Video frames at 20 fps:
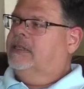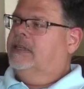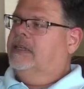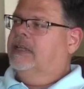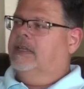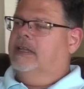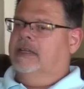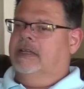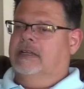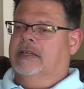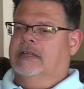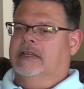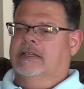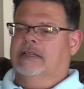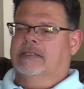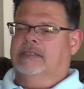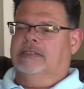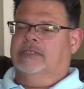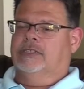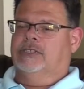to
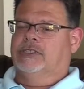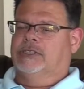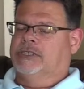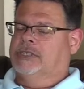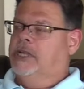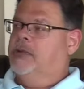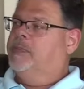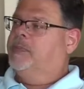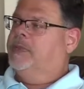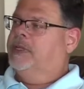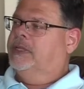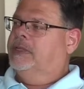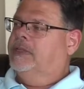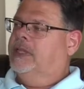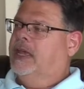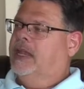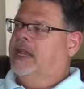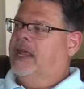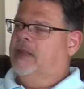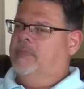something
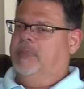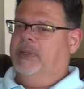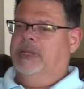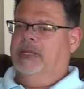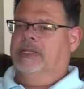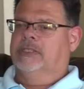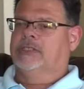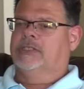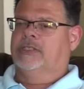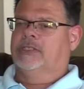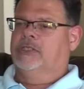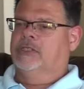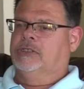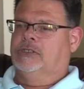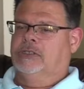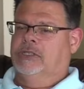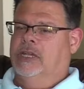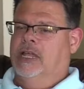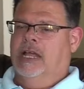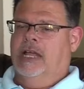that had been
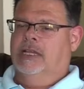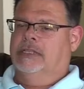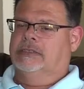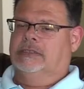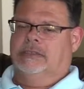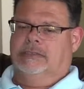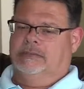institutionalized